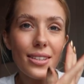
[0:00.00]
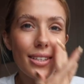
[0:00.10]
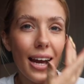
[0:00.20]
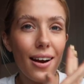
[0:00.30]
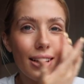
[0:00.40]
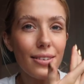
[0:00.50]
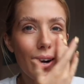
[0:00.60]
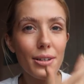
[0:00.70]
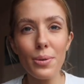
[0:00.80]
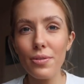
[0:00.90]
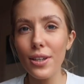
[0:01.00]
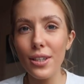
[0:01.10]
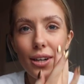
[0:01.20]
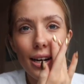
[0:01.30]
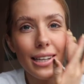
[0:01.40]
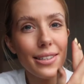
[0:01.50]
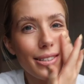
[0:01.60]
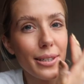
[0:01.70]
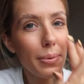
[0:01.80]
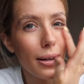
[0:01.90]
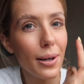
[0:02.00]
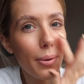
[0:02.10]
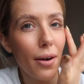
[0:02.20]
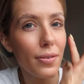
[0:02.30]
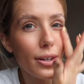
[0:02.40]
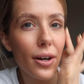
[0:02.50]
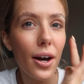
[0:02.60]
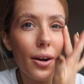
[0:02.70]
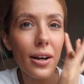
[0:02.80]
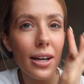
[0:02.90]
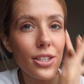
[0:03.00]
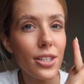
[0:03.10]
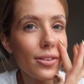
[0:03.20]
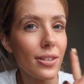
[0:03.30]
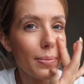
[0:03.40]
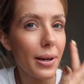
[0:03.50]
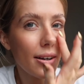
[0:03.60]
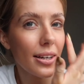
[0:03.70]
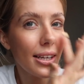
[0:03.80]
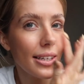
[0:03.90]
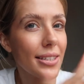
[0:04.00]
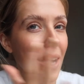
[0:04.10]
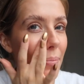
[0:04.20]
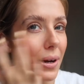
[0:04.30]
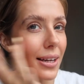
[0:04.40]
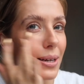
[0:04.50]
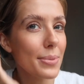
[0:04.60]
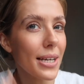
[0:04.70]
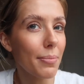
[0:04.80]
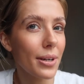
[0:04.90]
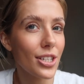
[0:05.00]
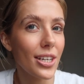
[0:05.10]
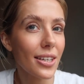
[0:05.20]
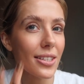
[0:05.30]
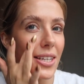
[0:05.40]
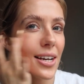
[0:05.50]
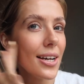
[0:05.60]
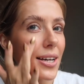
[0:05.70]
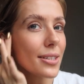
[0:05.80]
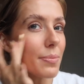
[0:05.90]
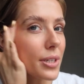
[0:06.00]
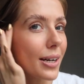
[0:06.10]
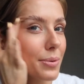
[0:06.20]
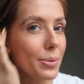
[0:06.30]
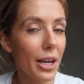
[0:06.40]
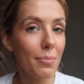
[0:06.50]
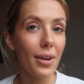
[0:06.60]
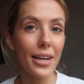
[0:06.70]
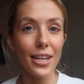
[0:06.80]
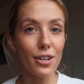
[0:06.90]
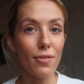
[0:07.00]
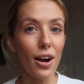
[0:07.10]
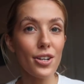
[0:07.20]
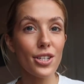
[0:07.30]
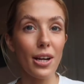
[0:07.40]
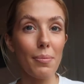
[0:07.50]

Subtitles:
to carry around with you and apply wherever you go. I actually use this on my eyelids and my lips and my cheeks sometimes when I'm like in a rush and